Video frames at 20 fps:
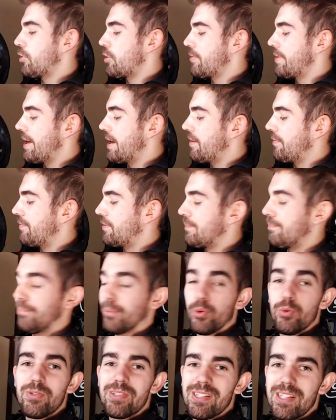there for
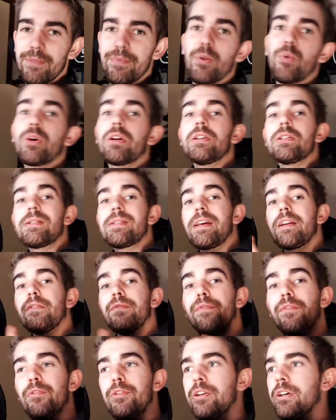boost if you want to set it
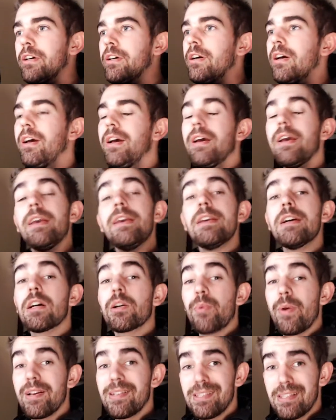for your
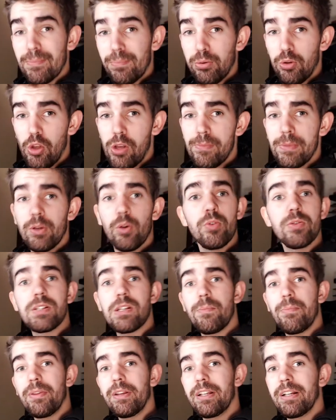ERS deployment or
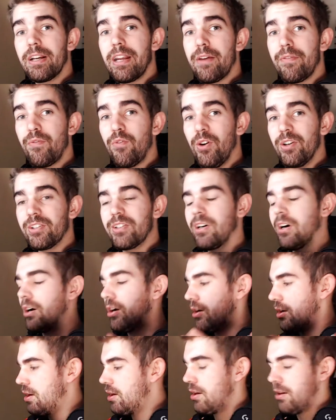something in an F1
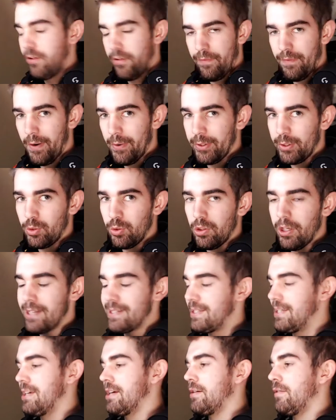car. Very cool
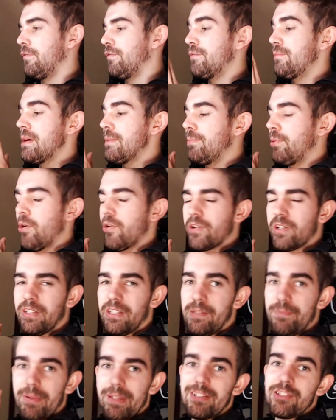idea for me
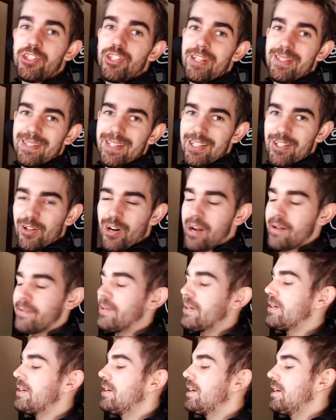personally, being a GT
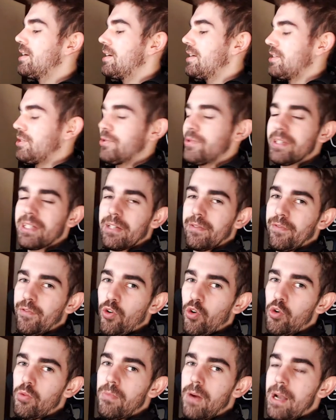driver, using it
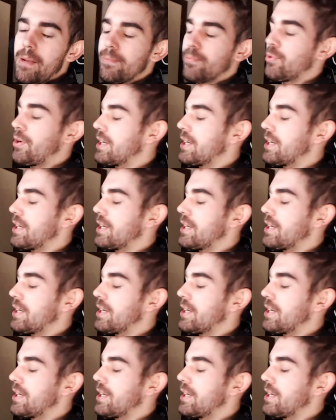for my brake